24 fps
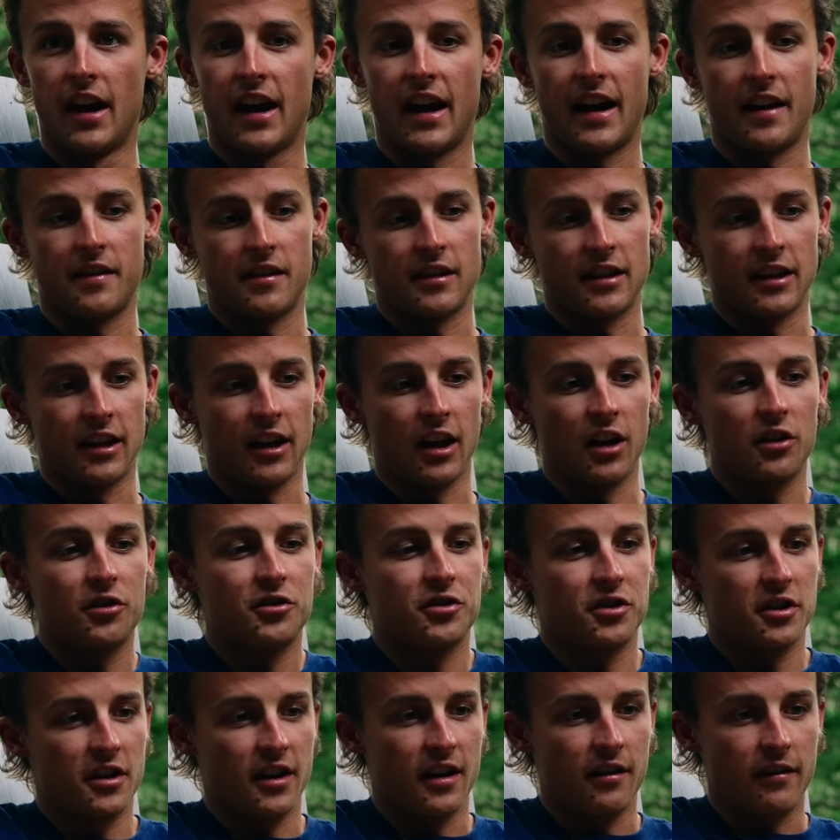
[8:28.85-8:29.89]
And then the
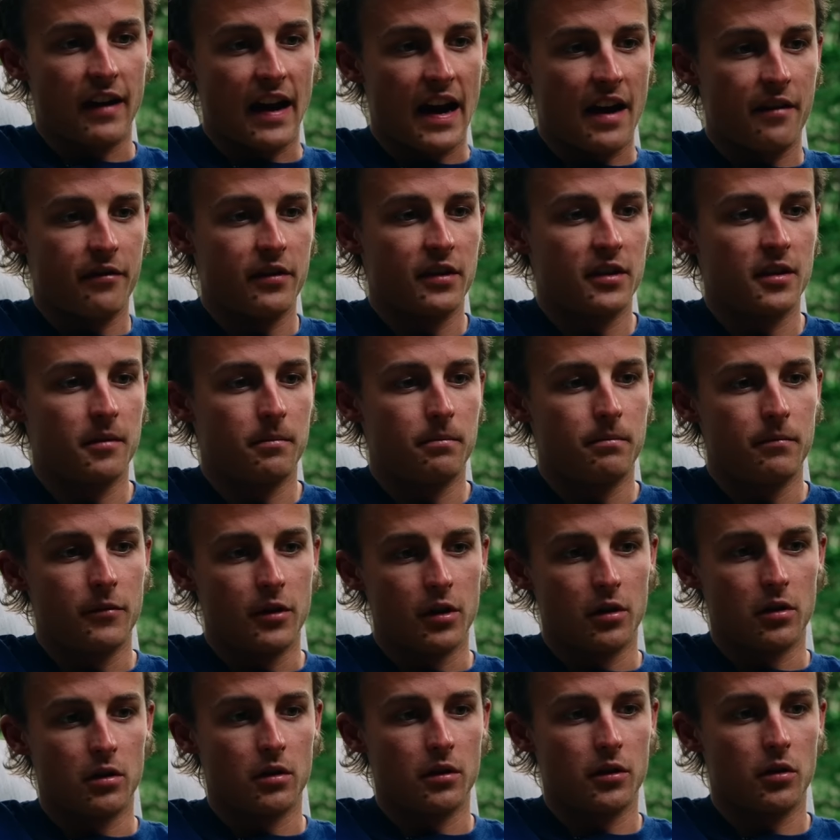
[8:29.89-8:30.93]
luxury of having
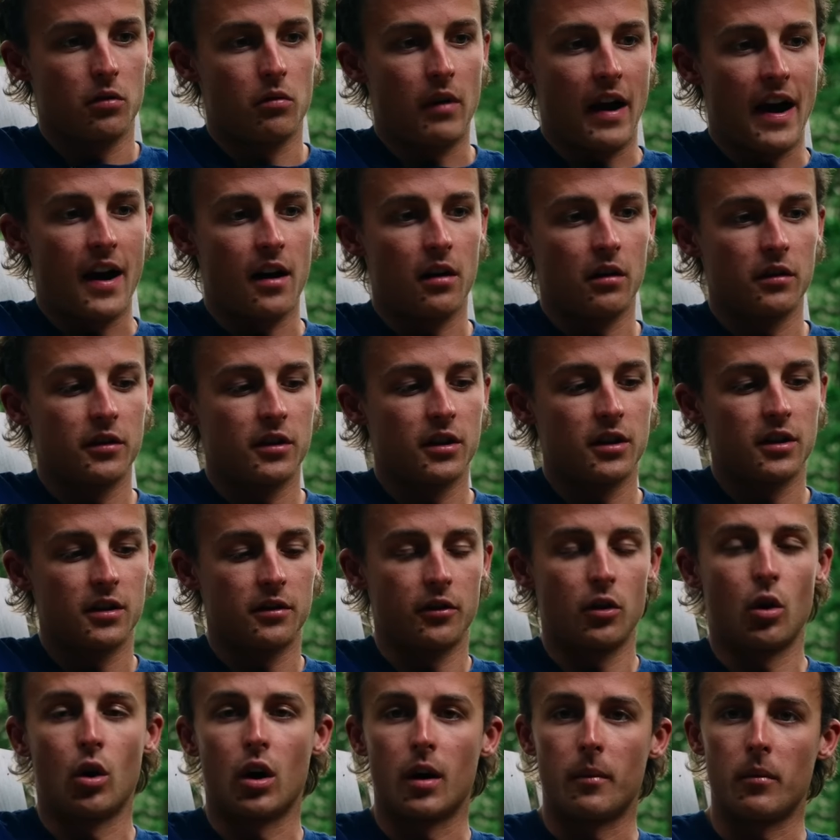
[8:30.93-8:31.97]
the
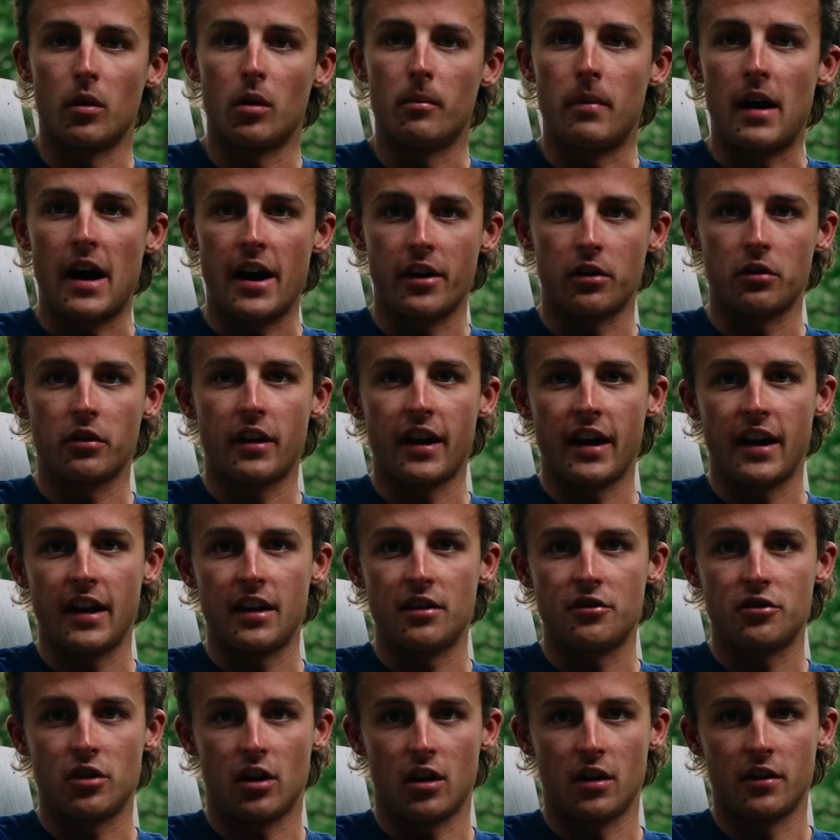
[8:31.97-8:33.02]
normal bottle
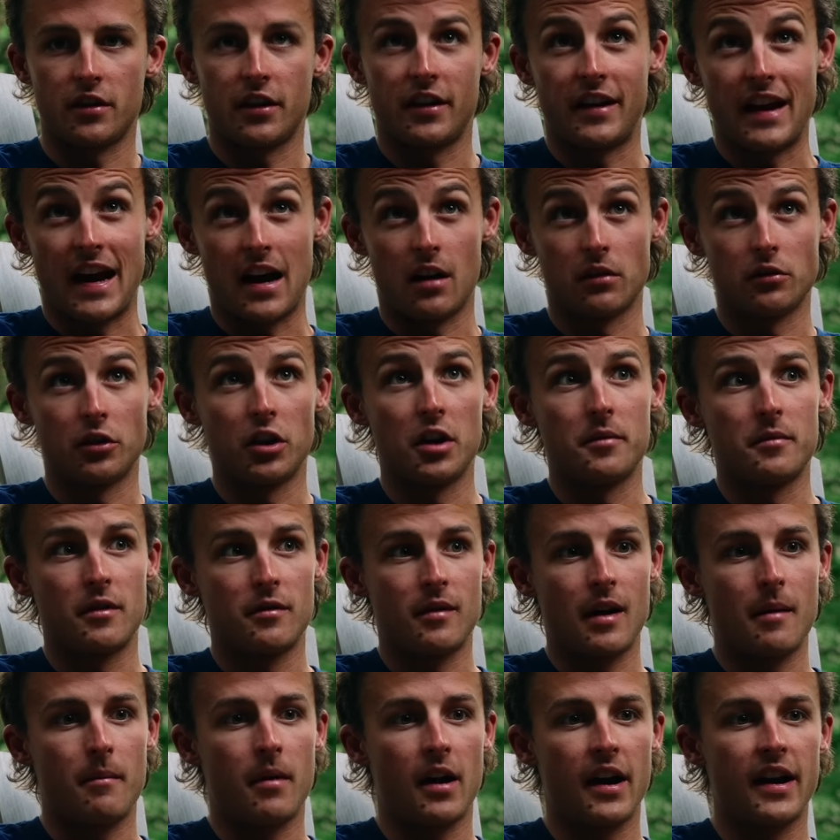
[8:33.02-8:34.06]
cage on the down tube of
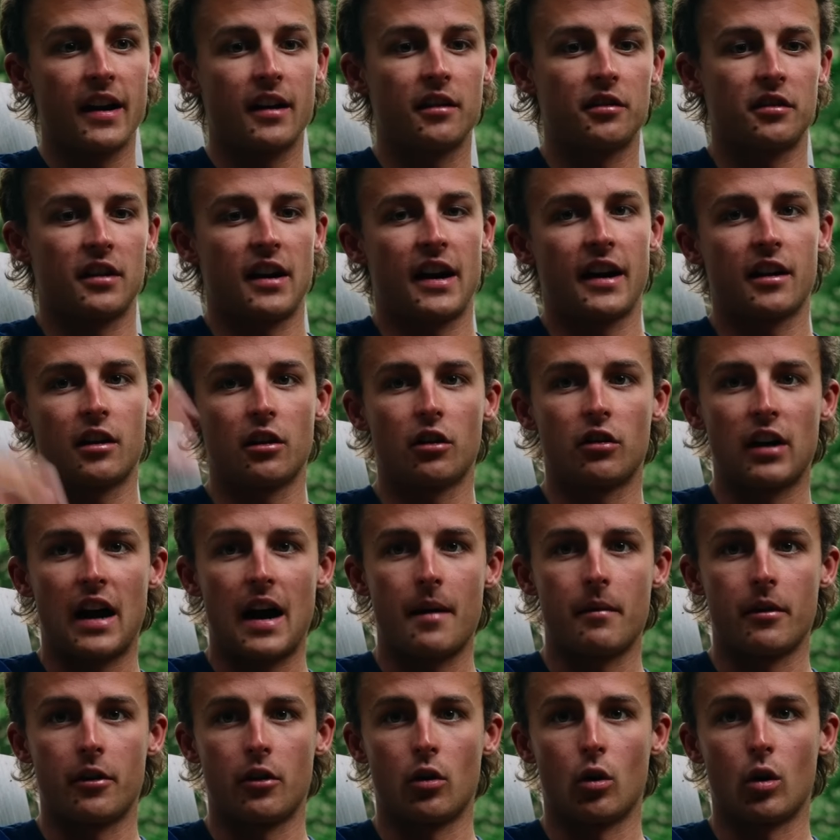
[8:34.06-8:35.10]
my bike is then I could
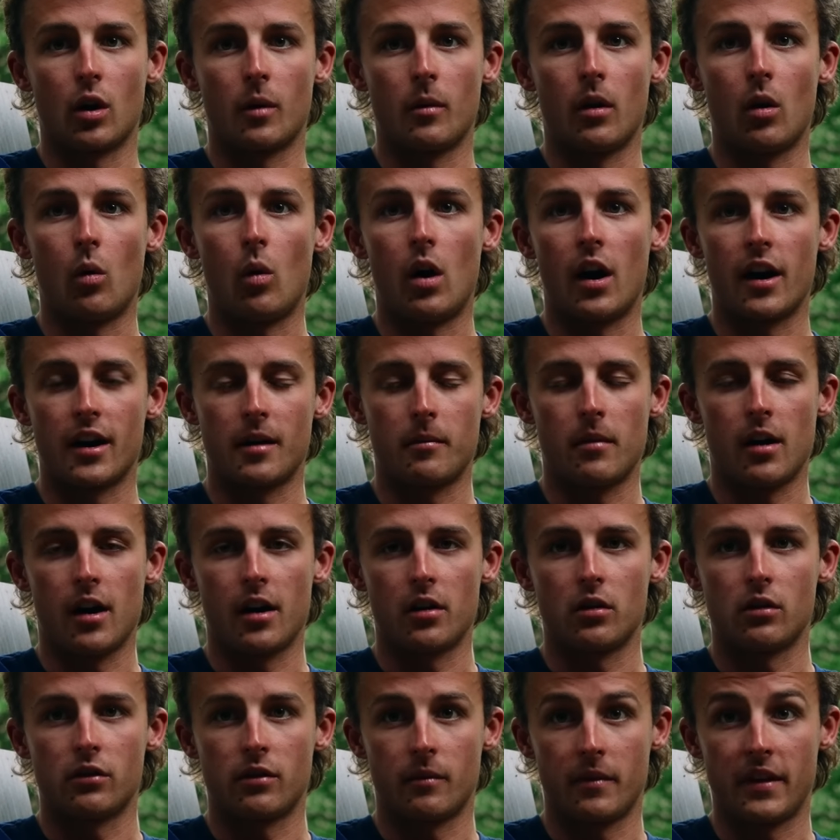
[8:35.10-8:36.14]
grab a normal water
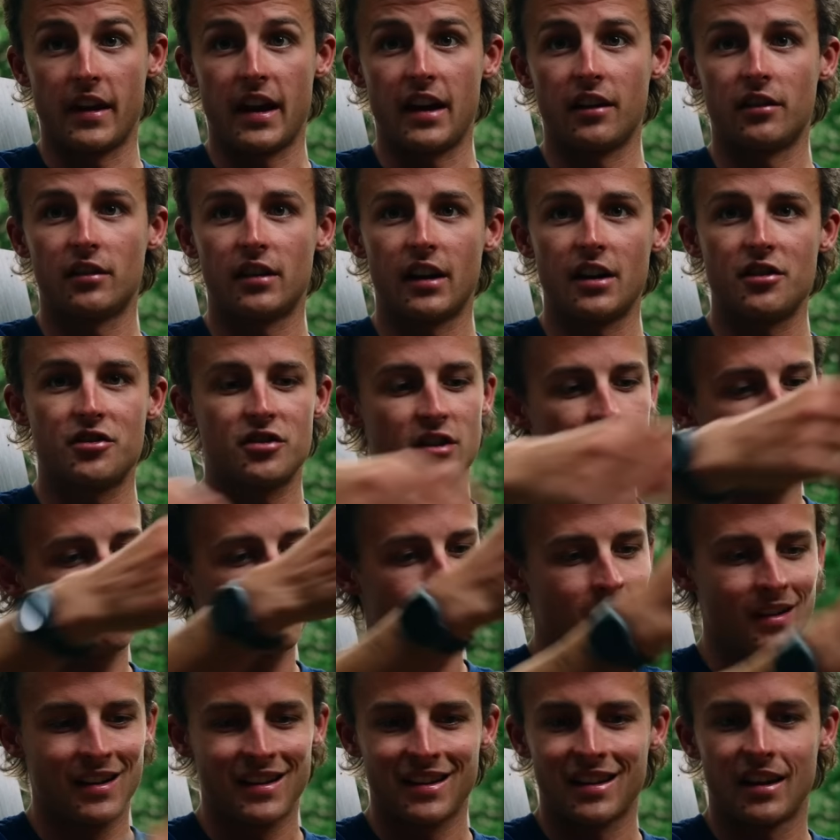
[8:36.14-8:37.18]
bottle from the aid station,
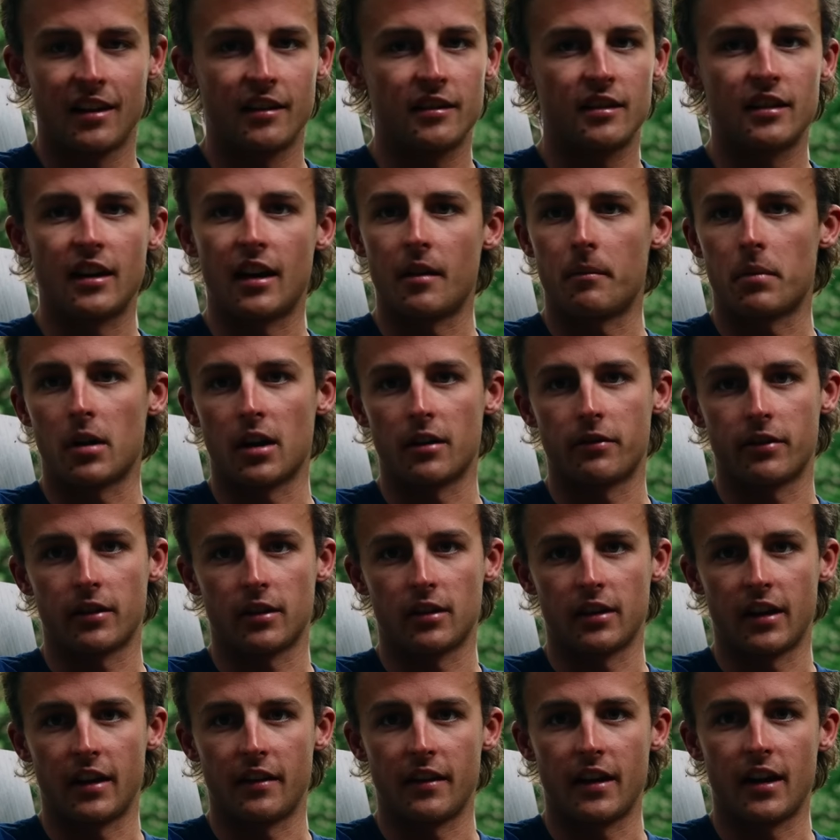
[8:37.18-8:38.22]
set it
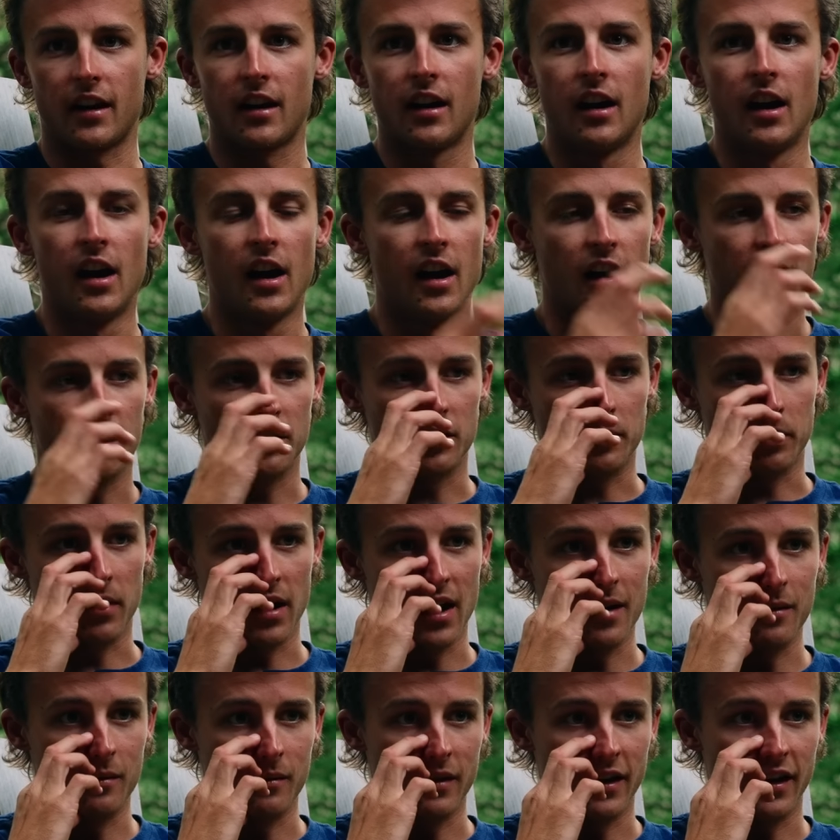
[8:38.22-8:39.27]
perfectly in there. Because the
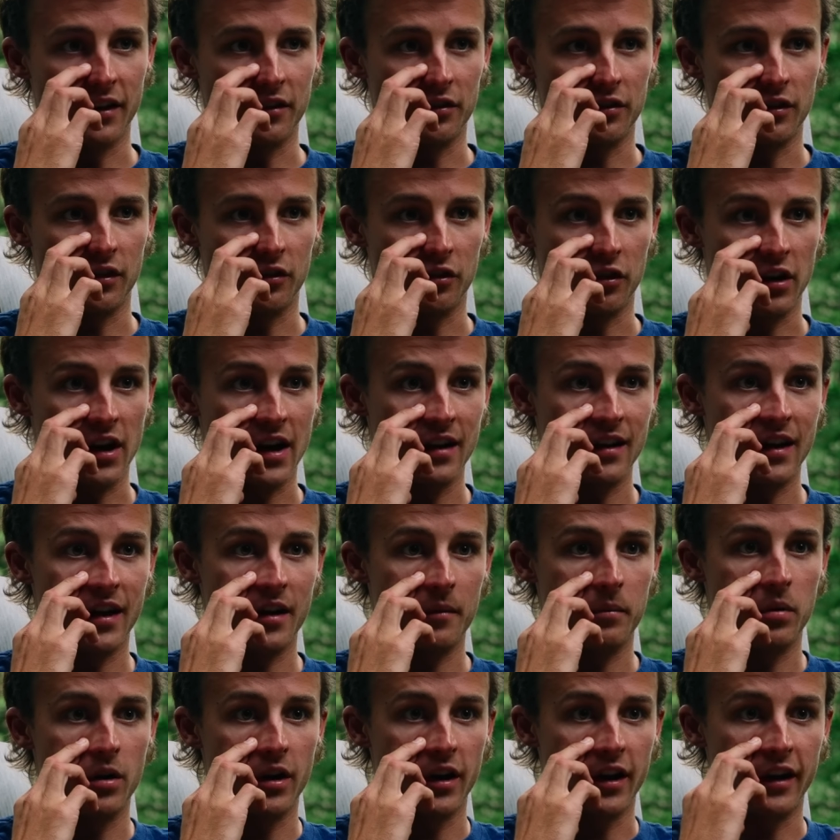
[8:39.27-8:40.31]
problem is you're not allowed to
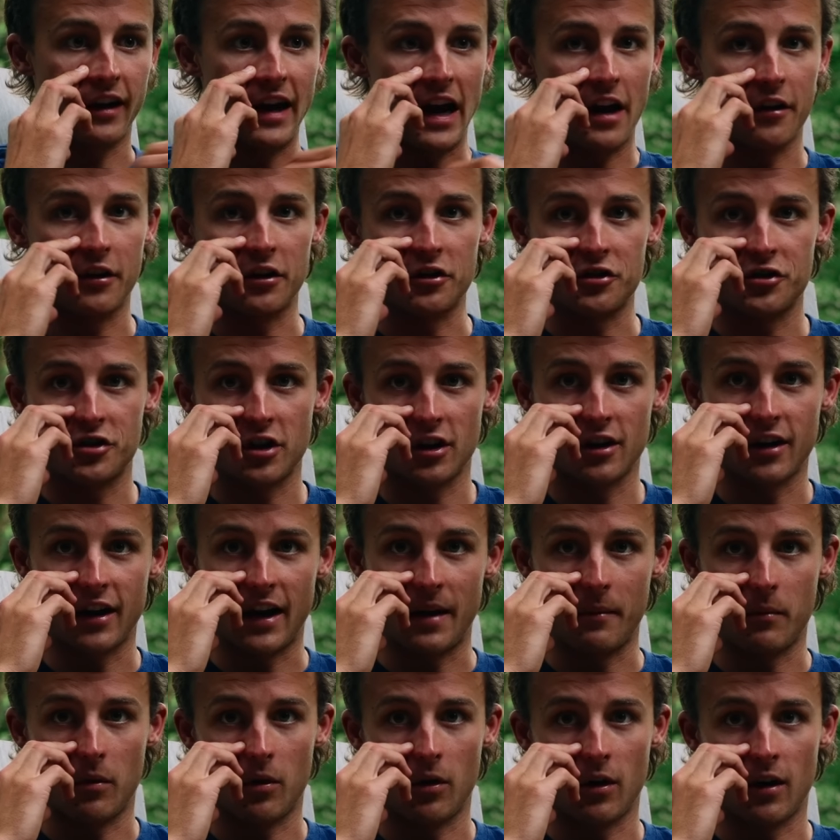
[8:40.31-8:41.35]
put it down your shirt
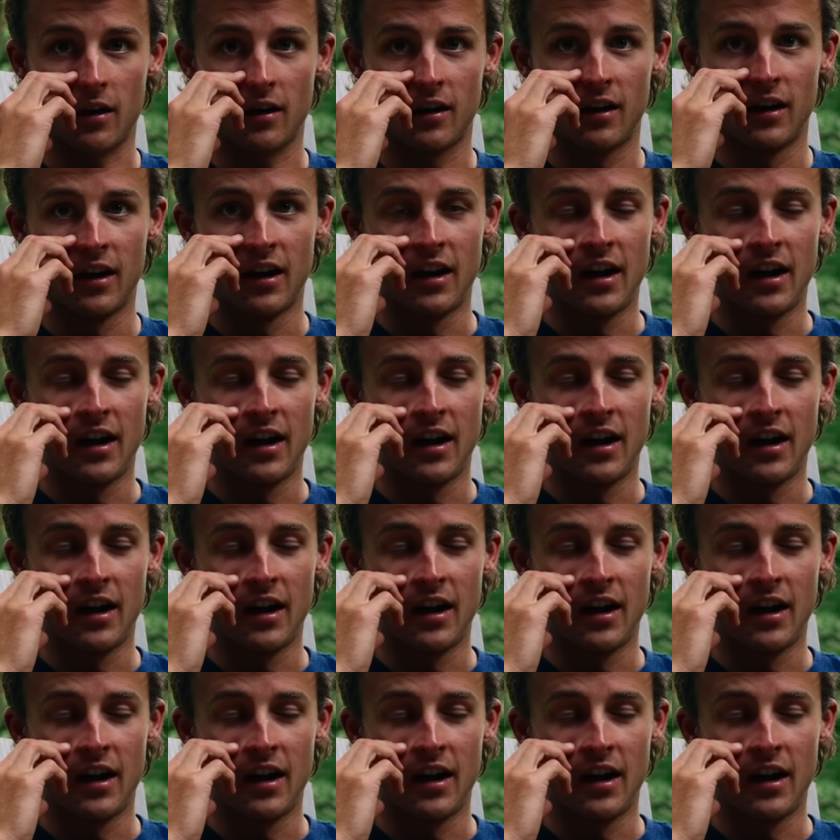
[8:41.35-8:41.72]
anymore.